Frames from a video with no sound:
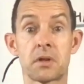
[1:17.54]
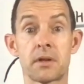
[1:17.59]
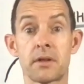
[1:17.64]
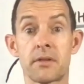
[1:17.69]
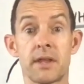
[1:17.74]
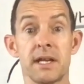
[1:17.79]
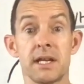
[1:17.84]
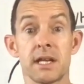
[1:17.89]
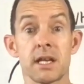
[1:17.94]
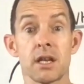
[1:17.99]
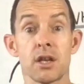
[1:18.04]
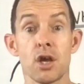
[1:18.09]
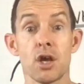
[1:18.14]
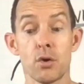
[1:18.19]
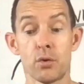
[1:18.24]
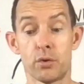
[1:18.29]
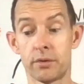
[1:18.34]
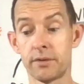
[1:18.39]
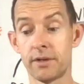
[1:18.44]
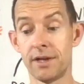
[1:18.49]
They didn't
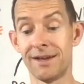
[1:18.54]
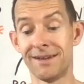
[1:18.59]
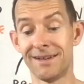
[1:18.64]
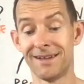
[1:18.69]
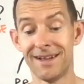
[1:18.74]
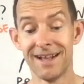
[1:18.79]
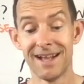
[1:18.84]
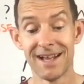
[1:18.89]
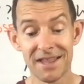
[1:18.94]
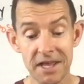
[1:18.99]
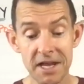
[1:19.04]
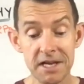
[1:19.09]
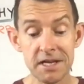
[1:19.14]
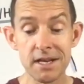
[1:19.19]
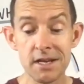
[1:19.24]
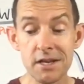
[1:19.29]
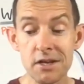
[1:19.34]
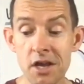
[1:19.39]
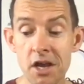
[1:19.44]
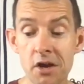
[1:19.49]
know. They
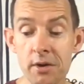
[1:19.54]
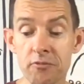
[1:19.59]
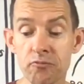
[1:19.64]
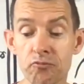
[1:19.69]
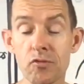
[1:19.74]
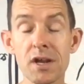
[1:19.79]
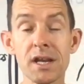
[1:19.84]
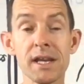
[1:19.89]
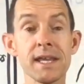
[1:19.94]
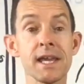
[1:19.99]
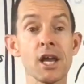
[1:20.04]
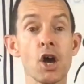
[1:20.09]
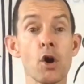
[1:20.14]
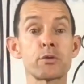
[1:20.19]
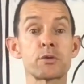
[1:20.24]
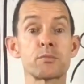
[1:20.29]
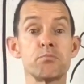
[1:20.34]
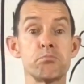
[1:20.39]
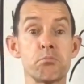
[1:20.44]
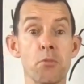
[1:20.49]
didn't know. It really
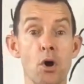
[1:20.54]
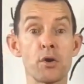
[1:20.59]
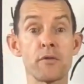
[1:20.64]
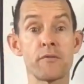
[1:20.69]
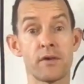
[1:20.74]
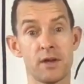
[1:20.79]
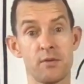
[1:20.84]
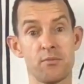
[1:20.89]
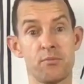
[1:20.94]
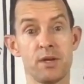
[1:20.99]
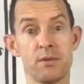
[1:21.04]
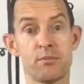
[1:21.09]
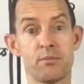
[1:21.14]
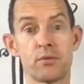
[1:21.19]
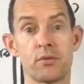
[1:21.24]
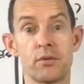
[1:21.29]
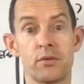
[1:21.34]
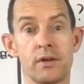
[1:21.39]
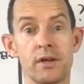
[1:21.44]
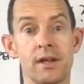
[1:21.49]
helps motivate
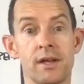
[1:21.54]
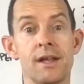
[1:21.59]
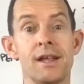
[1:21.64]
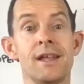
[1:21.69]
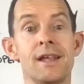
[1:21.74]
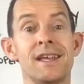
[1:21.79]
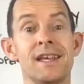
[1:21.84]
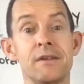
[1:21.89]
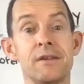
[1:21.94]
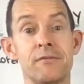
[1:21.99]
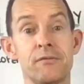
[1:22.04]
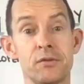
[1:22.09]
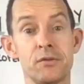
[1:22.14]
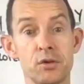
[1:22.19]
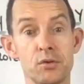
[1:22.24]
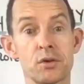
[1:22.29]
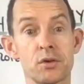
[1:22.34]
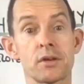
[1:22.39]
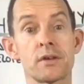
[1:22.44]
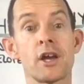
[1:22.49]
people if
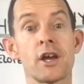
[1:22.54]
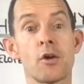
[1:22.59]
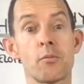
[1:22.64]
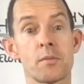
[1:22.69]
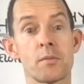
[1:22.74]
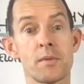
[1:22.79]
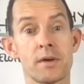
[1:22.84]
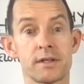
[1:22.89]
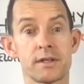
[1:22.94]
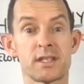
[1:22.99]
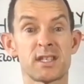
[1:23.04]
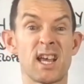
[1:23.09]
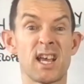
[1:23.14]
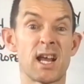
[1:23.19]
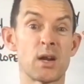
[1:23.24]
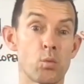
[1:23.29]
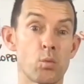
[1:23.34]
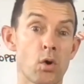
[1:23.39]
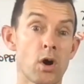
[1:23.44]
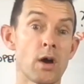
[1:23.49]
you can help them
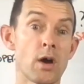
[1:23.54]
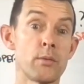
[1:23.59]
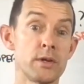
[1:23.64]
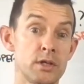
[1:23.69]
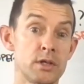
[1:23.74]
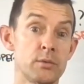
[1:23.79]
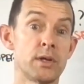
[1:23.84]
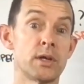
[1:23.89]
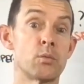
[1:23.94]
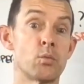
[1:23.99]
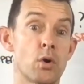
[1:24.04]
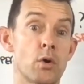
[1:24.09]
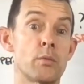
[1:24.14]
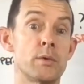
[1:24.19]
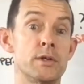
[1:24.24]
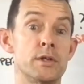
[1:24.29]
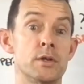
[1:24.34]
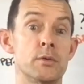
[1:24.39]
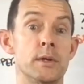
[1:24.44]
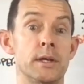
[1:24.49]
understand why we're doing what
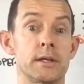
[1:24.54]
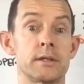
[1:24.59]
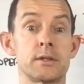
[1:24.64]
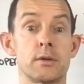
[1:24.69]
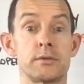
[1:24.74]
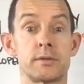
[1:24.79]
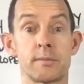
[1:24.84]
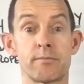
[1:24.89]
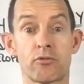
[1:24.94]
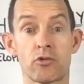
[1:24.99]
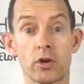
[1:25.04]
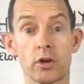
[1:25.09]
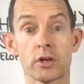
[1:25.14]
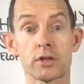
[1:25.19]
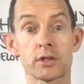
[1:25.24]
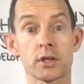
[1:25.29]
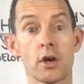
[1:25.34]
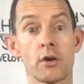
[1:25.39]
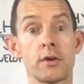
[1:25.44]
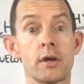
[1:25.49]
we're doing. So as a
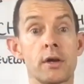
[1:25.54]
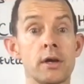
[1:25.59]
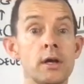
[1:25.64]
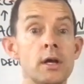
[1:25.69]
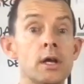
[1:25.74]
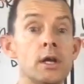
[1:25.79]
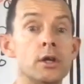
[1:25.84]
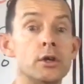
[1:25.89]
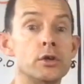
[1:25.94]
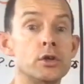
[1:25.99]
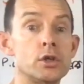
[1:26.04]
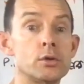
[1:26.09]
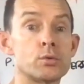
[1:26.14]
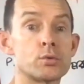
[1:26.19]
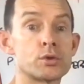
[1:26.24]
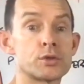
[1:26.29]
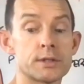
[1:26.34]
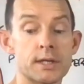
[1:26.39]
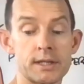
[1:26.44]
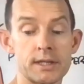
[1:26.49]
product owner, you
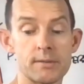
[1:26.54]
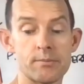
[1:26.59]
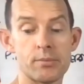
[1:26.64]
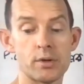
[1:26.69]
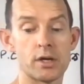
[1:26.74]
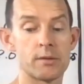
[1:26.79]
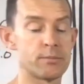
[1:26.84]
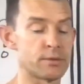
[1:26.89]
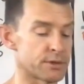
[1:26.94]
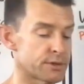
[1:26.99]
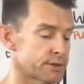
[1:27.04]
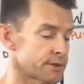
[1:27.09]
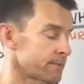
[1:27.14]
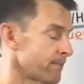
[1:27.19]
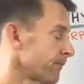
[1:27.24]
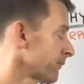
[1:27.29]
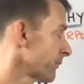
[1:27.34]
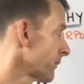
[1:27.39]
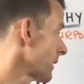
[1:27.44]
will set the purpose.